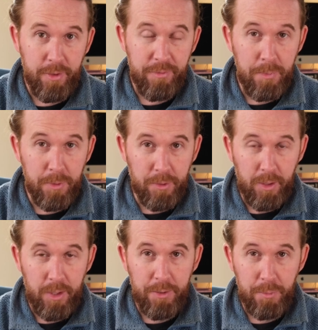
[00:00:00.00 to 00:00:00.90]
of a blood
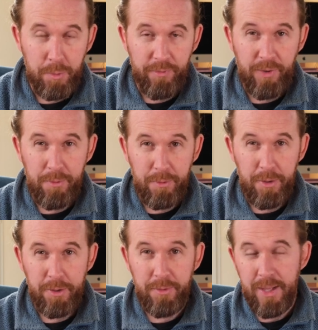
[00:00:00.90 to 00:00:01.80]
clot that we'd found
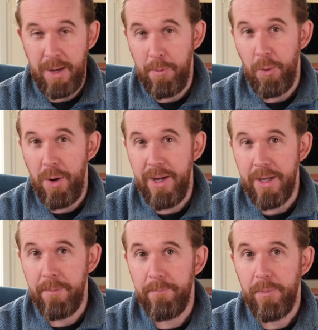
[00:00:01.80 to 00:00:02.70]
on the MRI,
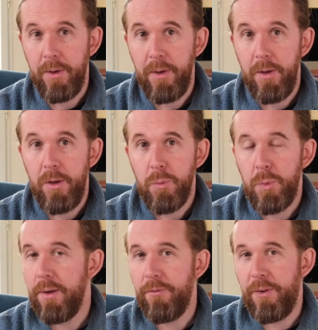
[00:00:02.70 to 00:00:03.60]
we
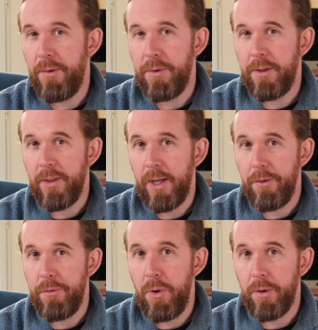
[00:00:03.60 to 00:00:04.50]
hadn't found anything
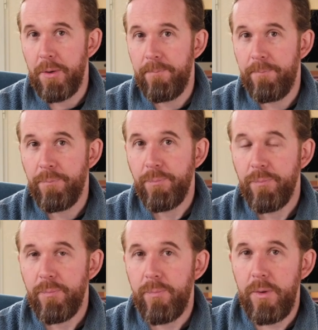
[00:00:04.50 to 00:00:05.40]
else wrong.
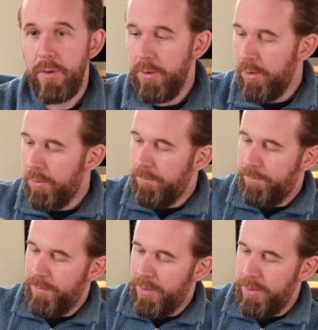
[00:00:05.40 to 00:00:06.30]
Oh,
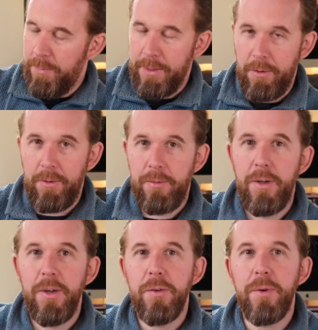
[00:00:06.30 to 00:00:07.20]
here's Pippa.
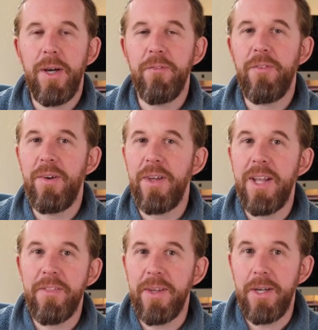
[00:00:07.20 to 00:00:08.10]
We hadn't found
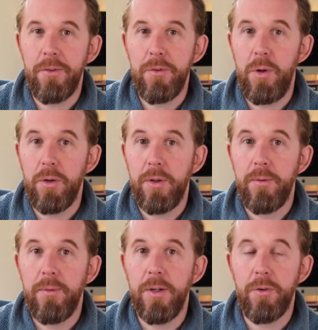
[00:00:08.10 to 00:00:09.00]
anything else wrong
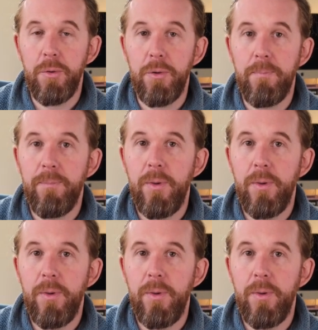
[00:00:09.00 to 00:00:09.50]
at all.